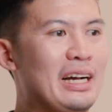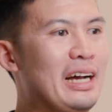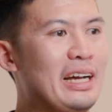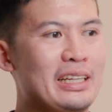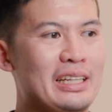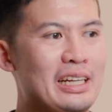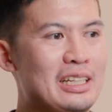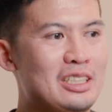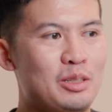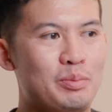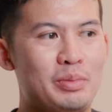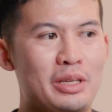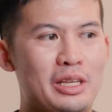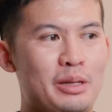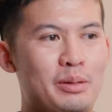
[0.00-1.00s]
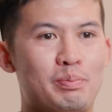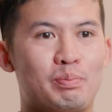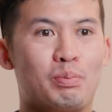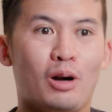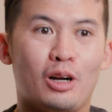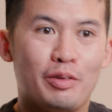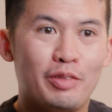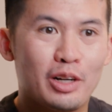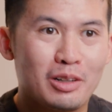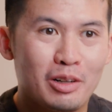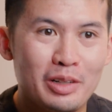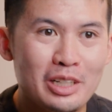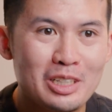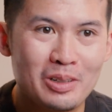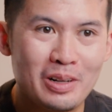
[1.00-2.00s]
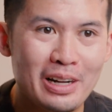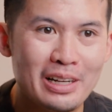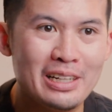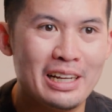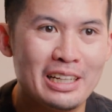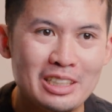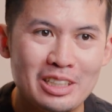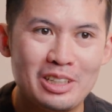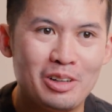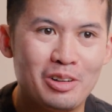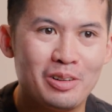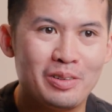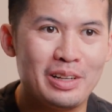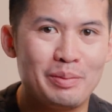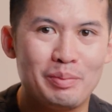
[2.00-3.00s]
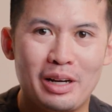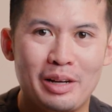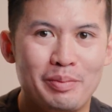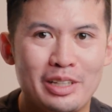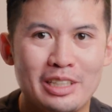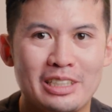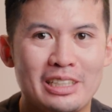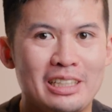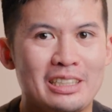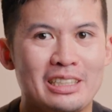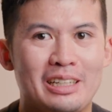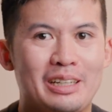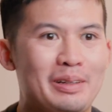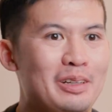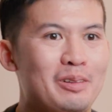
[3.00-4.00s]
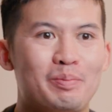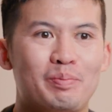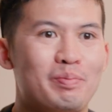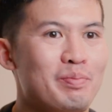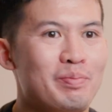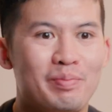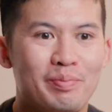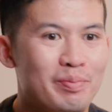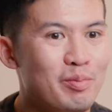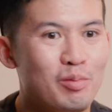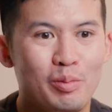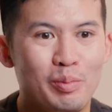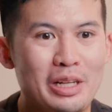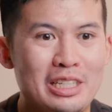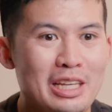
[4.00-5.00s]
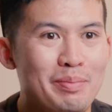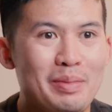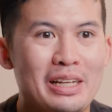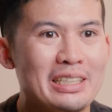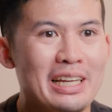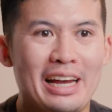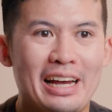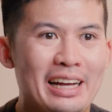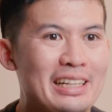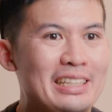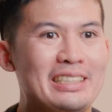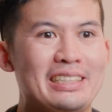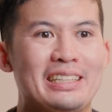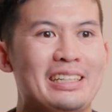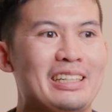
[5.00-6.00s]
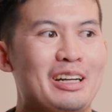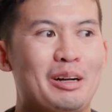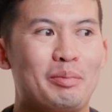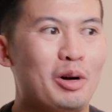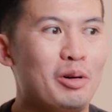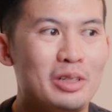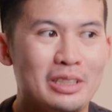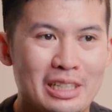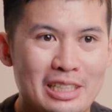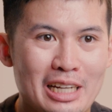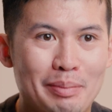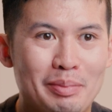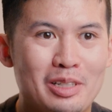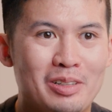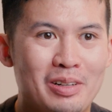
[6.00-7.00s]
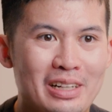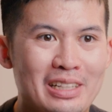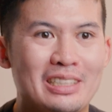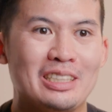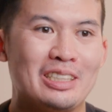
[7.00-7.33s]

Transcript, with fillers: I get to be part of a growing trend, and as you know, in my business, I my team makes ads, and I'm always on top of trends.